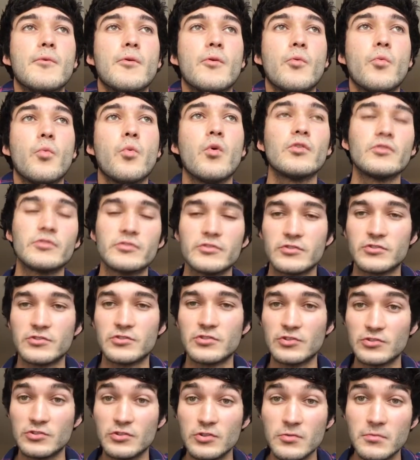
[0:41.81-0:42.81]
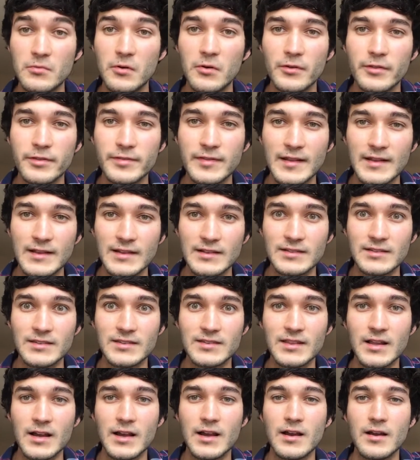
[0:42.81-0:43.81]
want to do more things
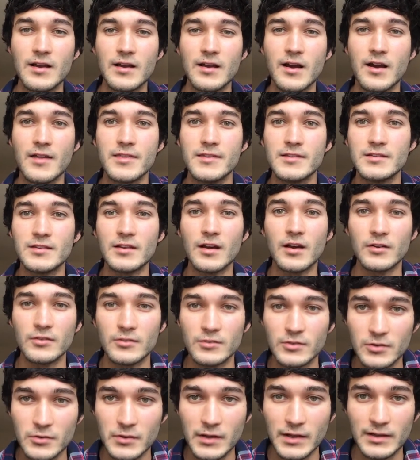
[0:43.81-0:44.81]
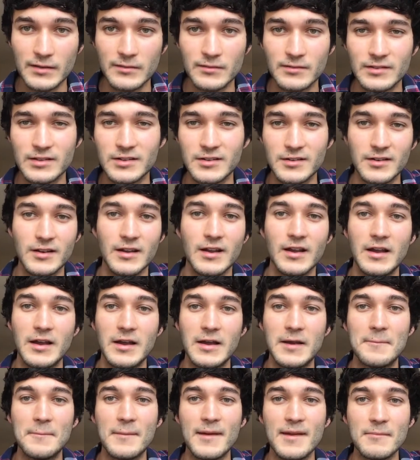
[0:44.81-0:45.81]
that others aren't doing.
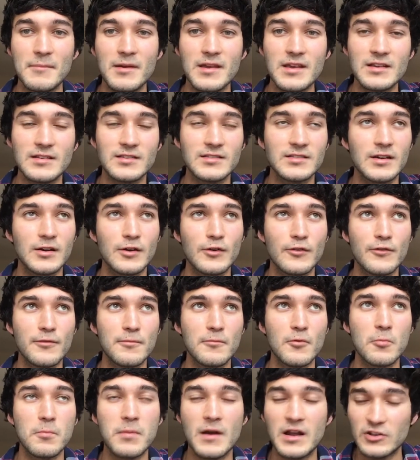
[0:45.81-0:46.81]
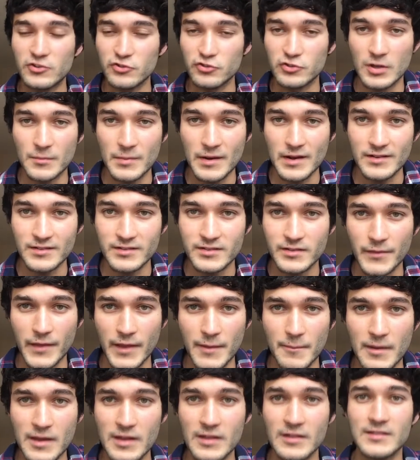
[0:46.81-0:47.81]
make yourself more passionate about
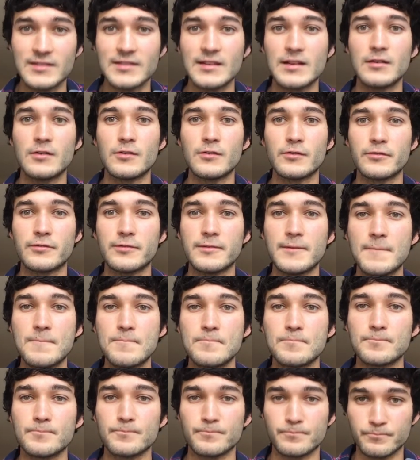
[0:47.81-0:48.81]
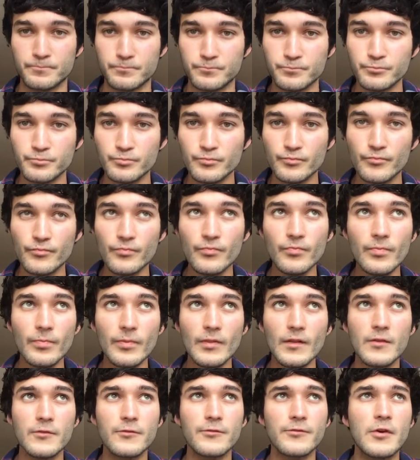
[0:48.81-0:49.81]
something. Make yourself
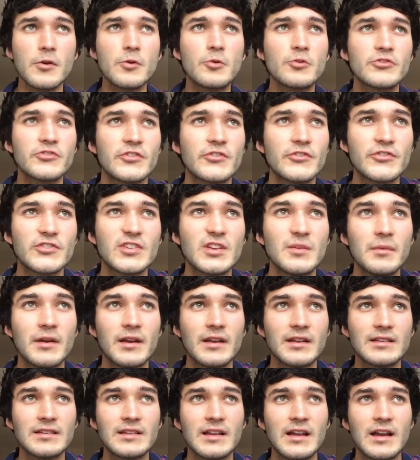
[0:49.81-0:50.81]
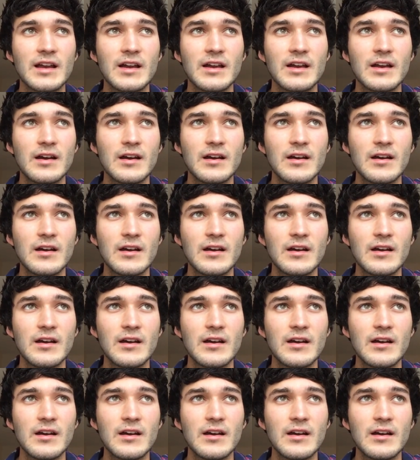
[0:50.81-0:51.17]
focus on something that